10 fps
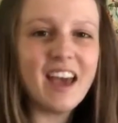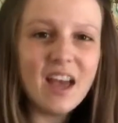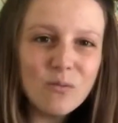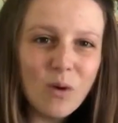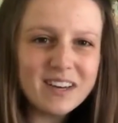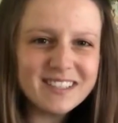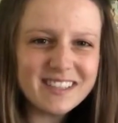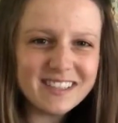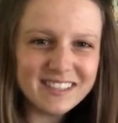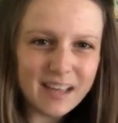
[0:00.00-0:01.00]
And what is
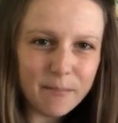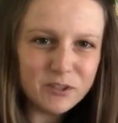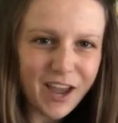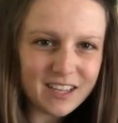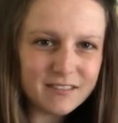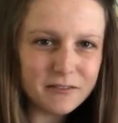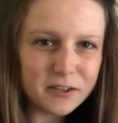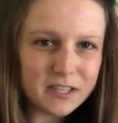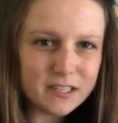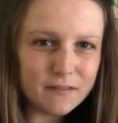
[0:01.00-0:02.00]
the subject for
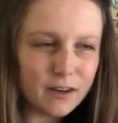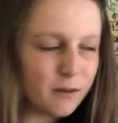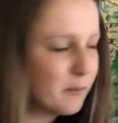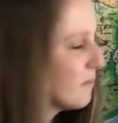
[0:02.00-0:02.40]
this verb?